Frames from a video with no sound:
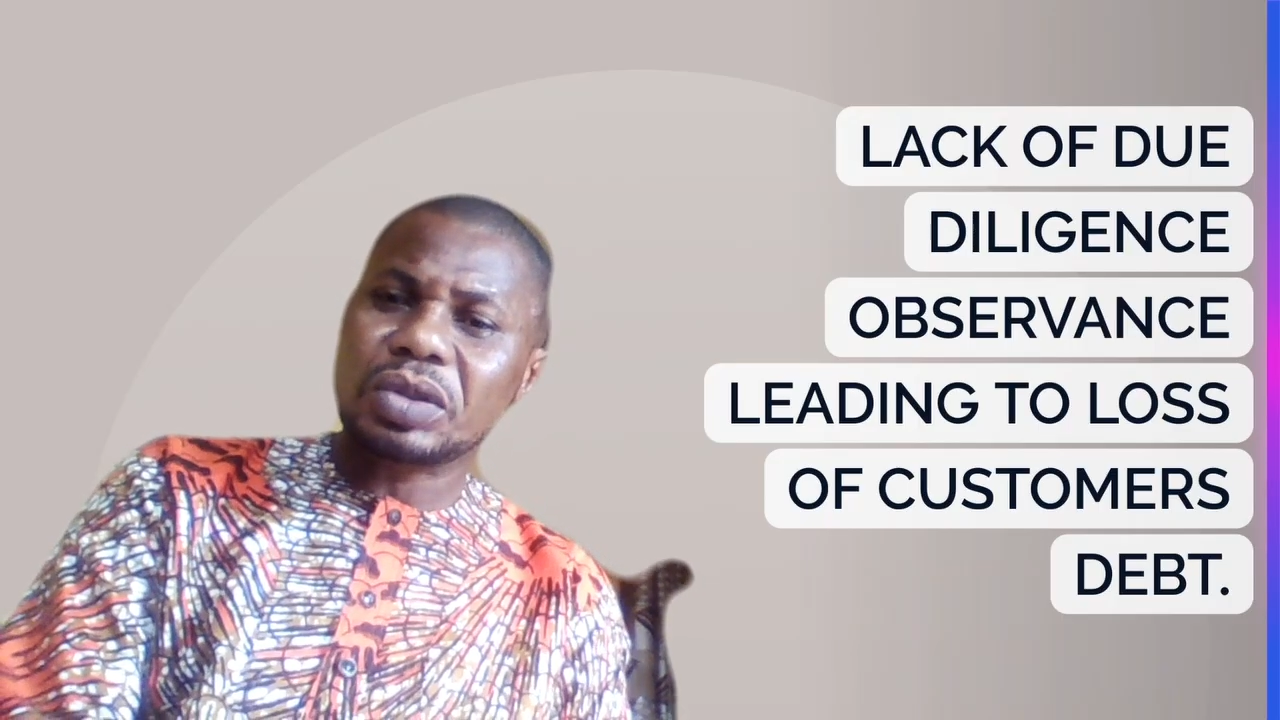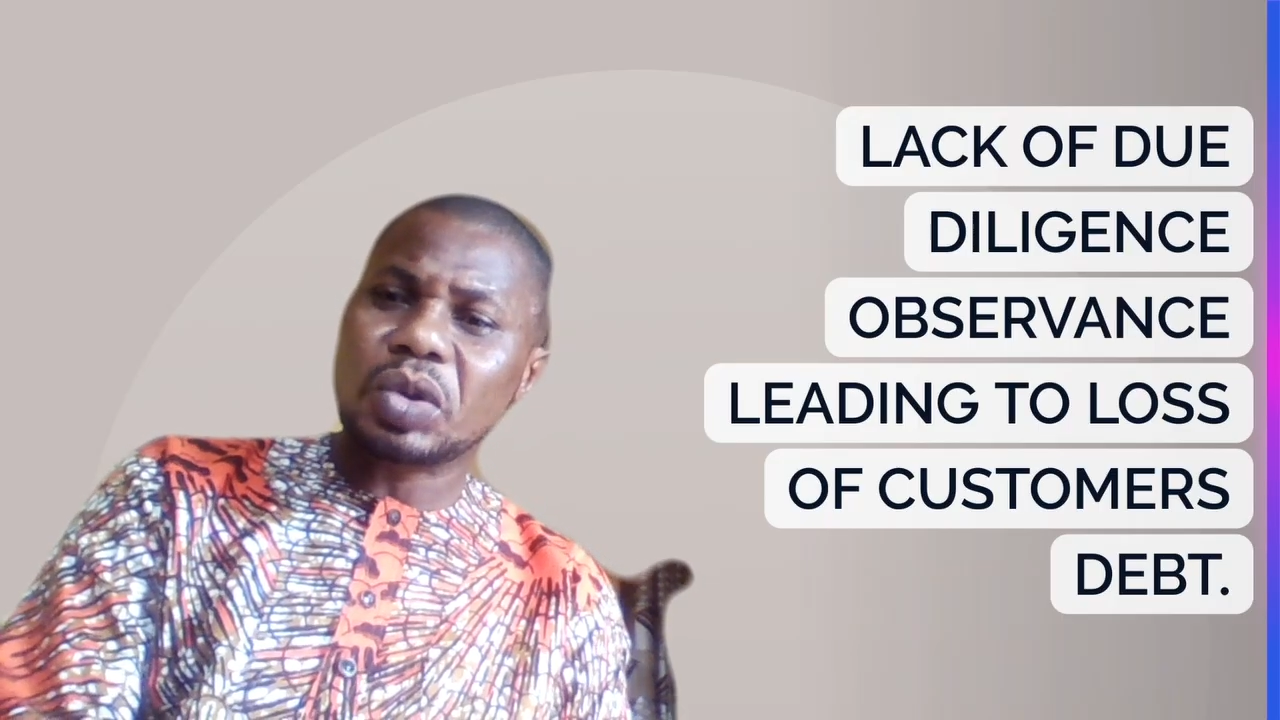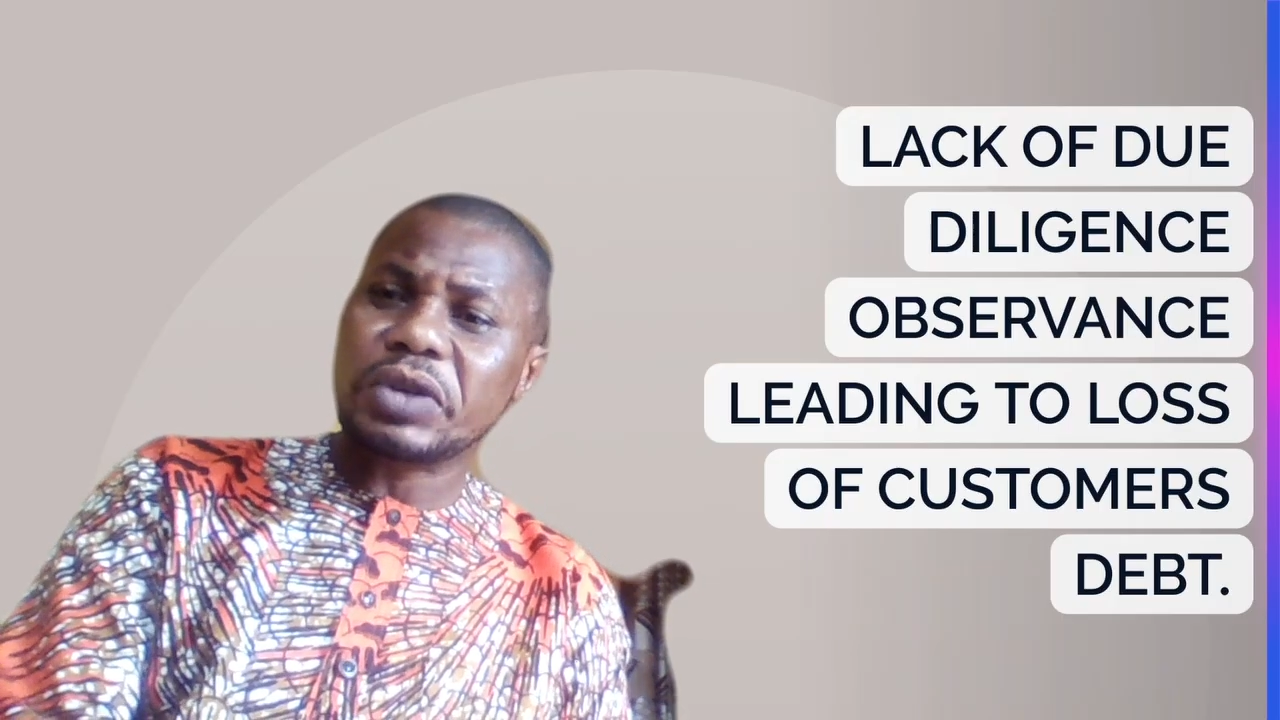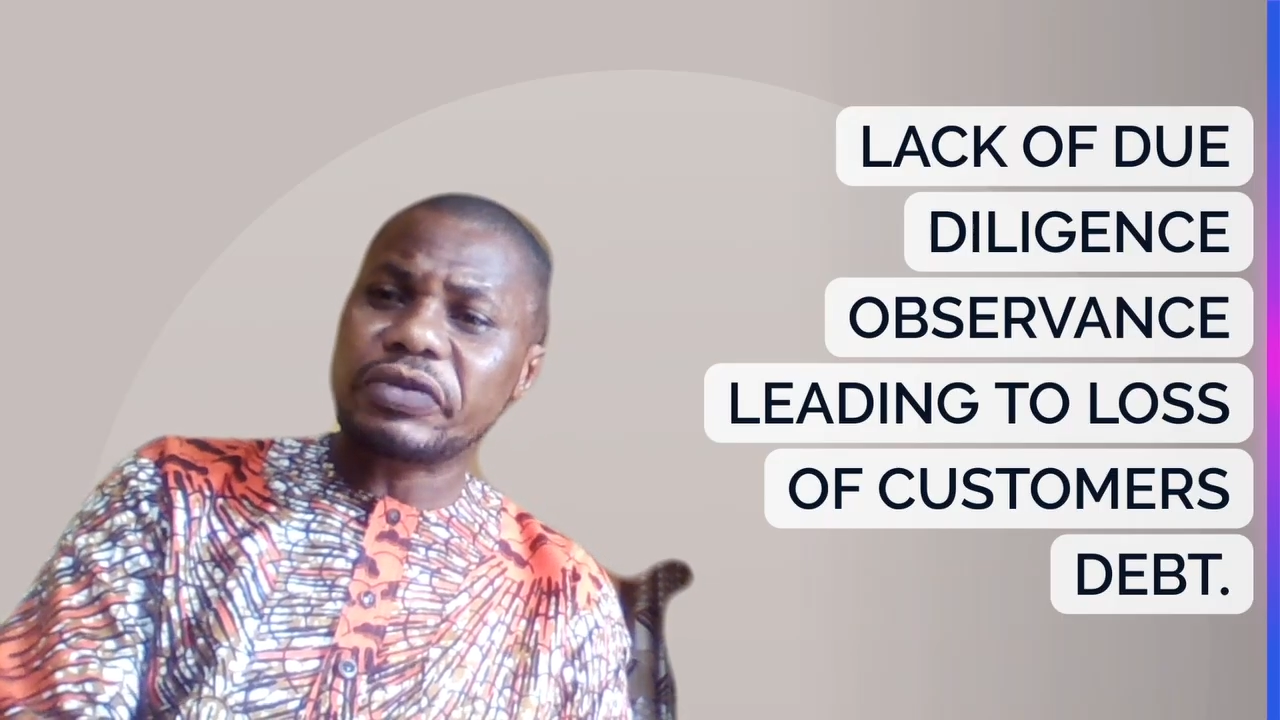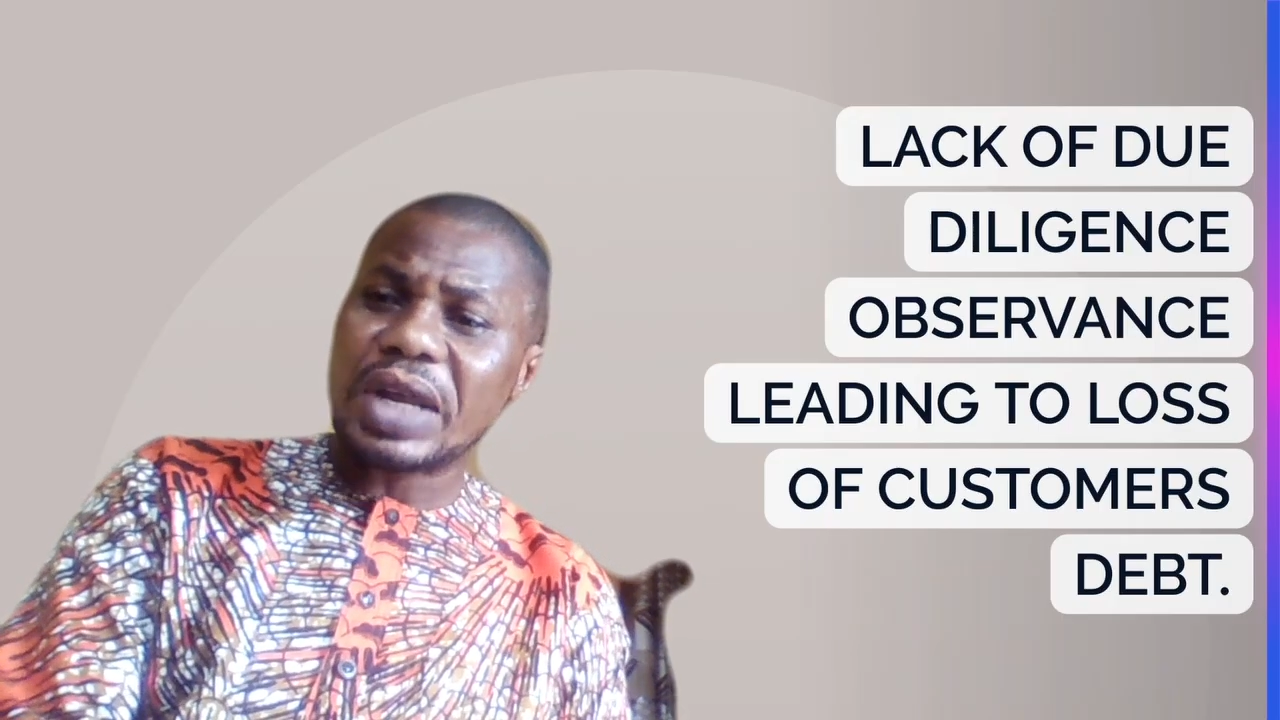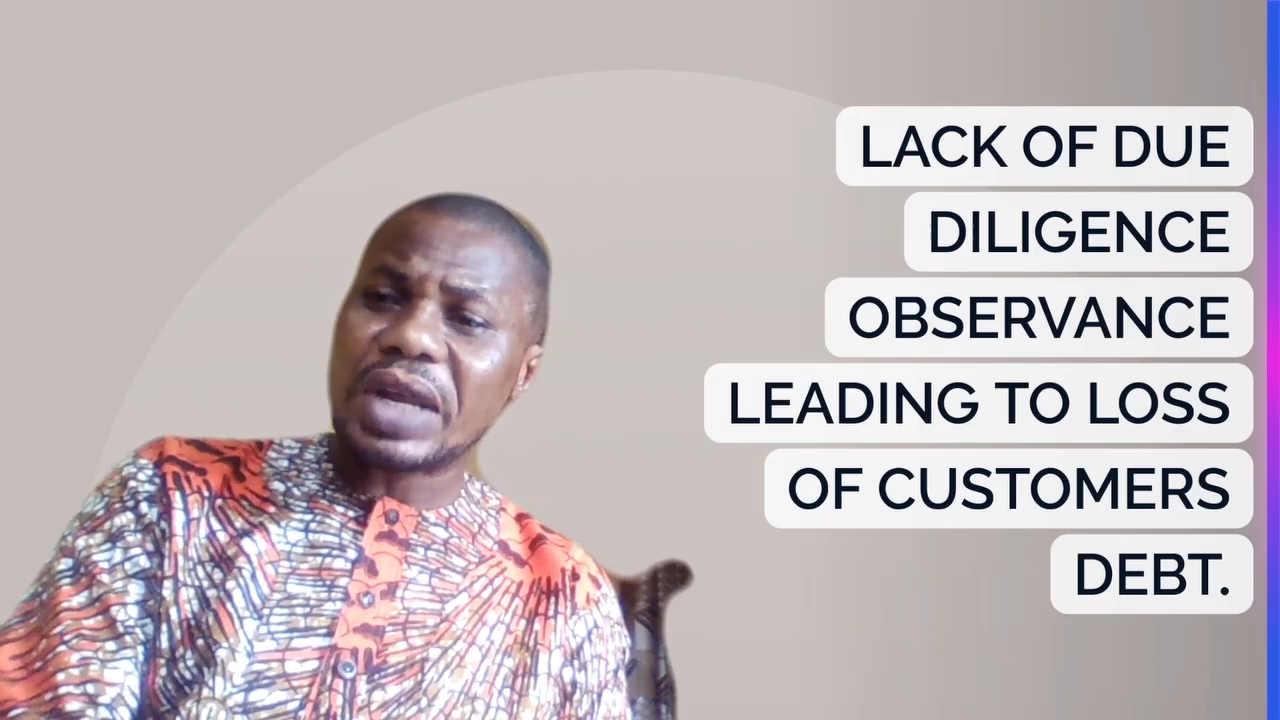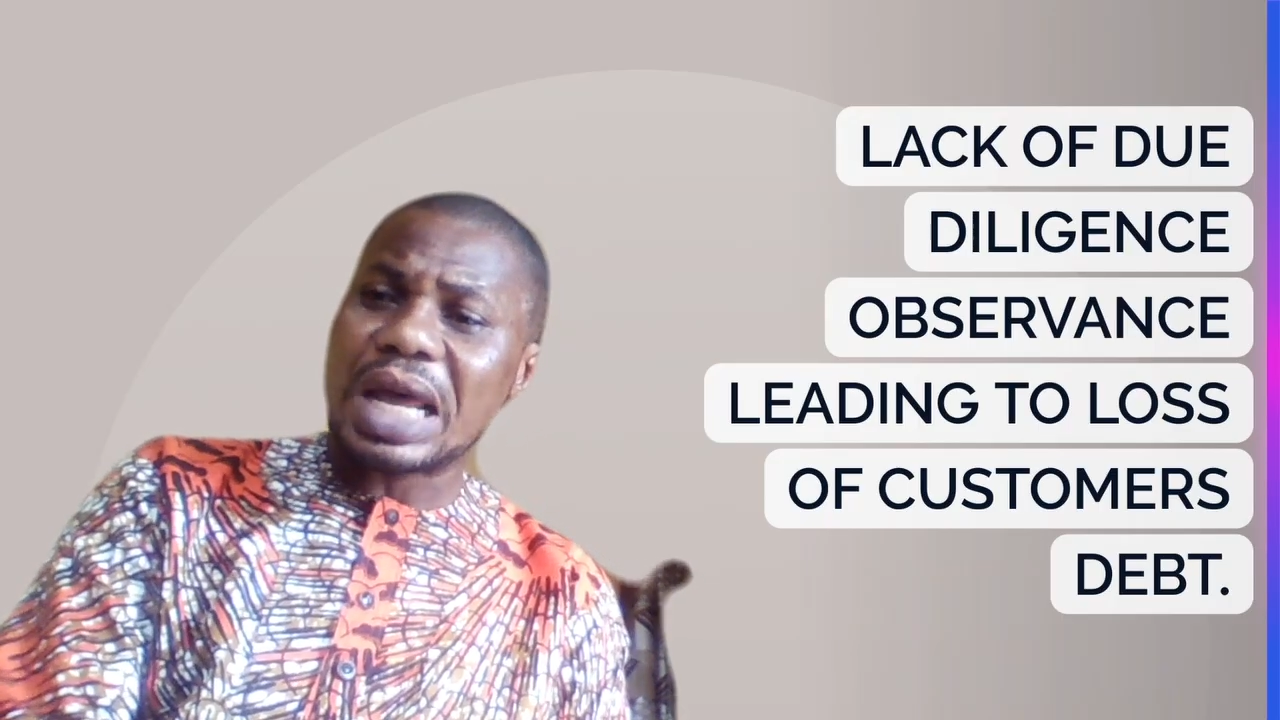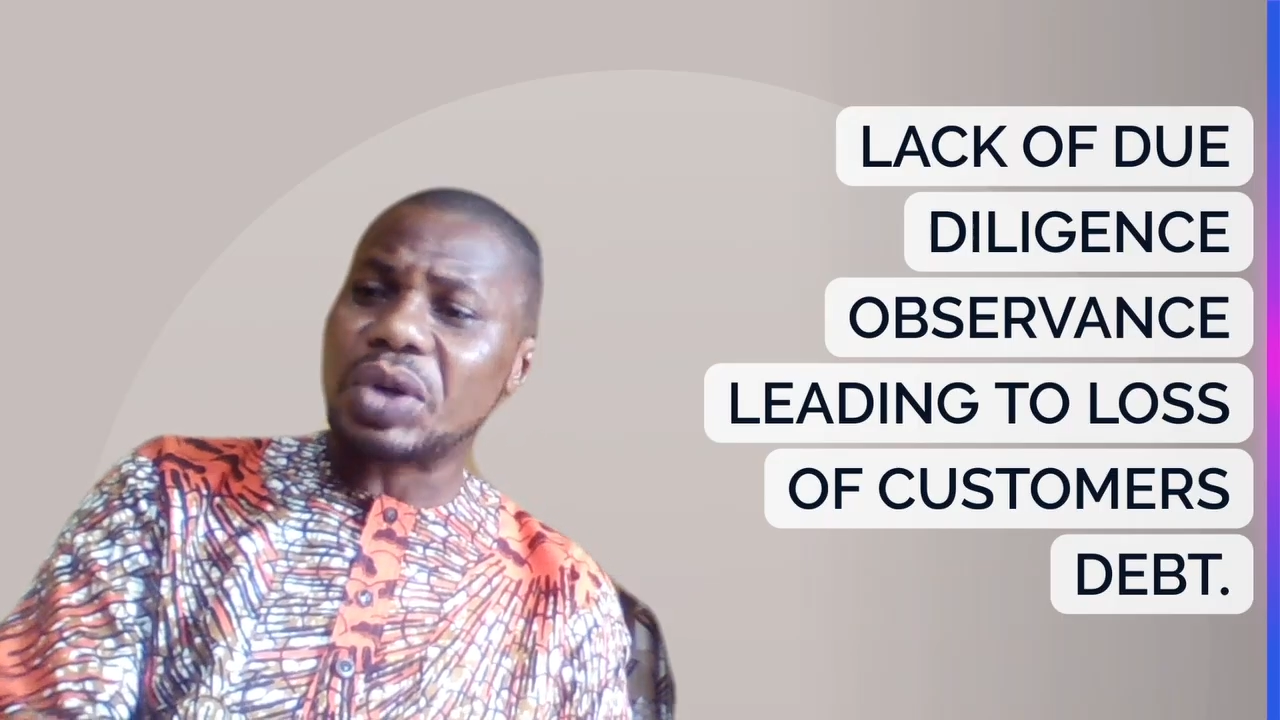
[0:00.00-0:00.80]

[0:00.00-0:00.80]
So the fact that